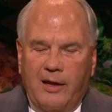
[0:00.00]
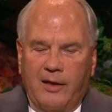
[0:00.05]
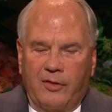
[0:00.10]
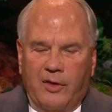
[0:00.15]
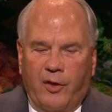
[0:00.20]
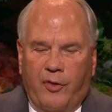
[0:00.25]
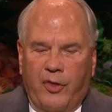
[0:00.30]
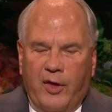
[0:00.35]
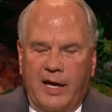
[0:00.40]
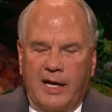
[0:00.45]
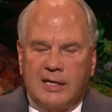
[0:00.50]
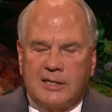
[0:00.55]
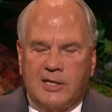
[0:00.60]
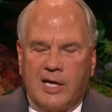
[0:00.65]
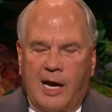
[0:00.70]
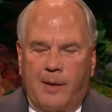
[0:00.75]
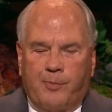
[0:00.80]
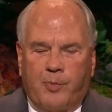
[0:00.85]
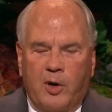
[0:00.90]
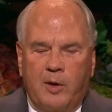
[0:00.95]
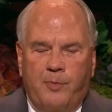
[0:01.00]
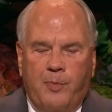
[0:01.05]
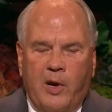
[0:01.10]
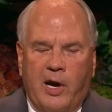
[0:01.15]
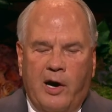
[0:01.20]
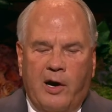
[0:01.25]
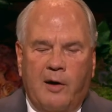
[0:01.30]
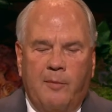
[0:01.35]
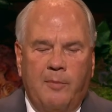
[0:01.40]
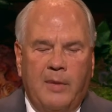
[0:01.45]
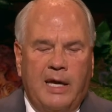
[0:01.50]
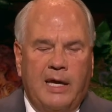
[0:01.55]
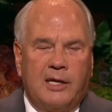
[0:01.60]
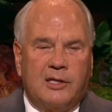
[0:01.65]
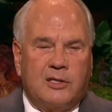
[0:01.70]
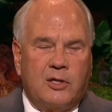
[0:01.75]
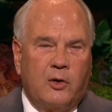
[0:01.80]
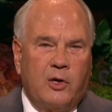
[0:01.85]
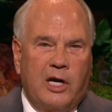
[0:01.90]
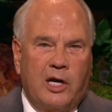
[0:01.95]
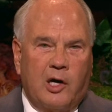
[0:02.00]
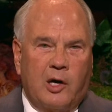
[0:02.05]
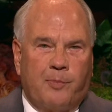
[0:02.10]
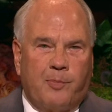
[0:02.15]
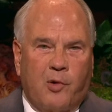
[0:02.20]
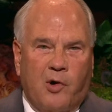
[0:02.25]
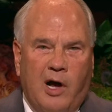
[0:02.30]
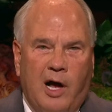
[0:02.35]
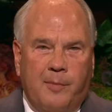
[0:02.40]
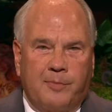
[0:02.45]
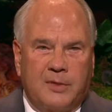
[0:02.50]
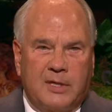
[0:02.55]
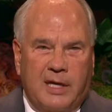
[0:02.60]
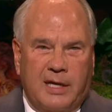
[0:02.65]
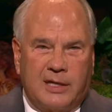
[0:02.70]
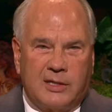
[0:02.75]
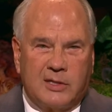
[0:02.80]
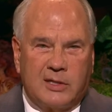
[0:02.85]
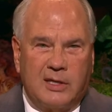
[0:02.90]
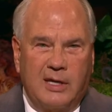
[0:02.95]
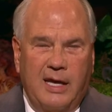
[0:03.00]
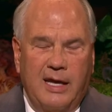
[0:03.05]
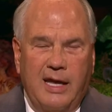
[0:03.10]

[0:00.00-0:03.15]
the things that prepare me to hear promptings,